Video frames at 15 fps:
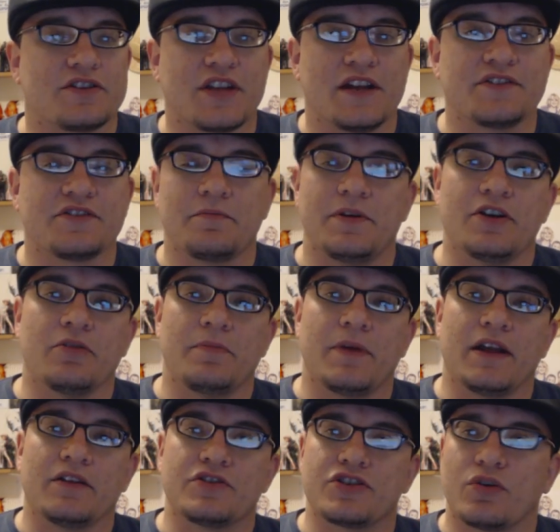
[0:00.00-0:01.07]
Sansa and Petyr
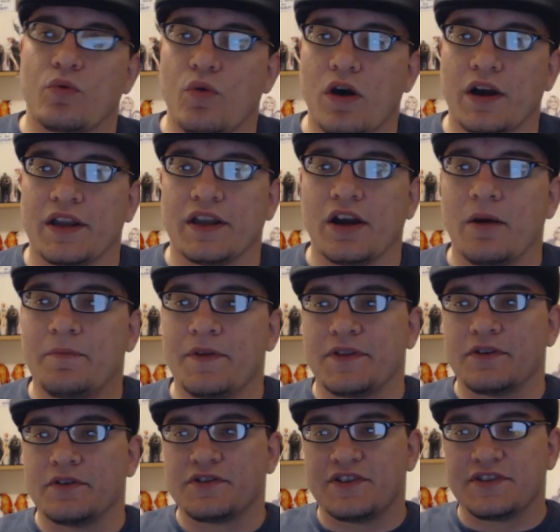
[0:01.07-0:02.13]
Baelish, are walking up that
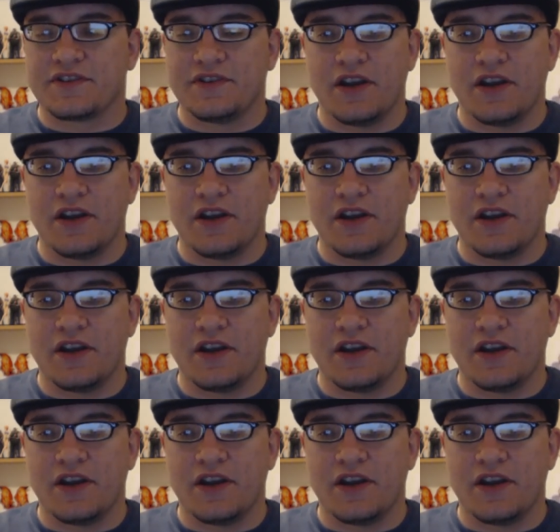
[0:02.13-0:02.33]
there's this